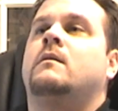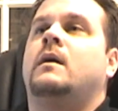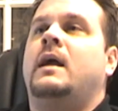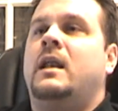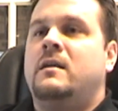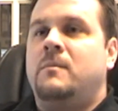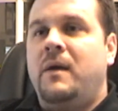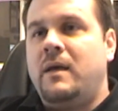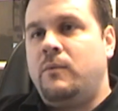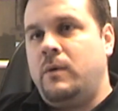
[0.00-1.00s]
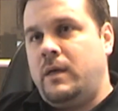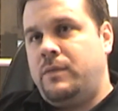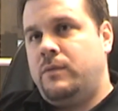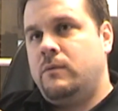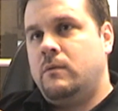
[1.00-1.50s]
I had a debate
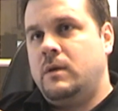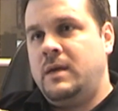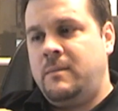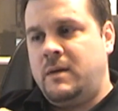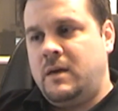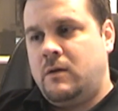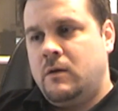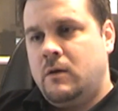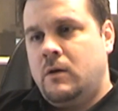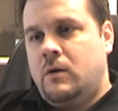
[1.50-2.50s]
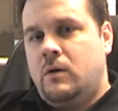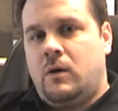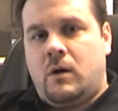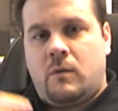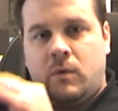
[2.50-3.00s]
with EMEEK
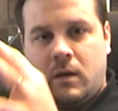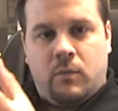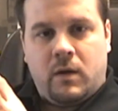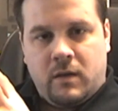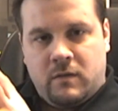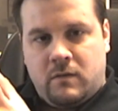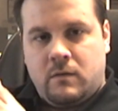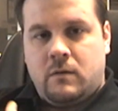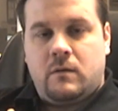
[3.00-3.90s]
on what was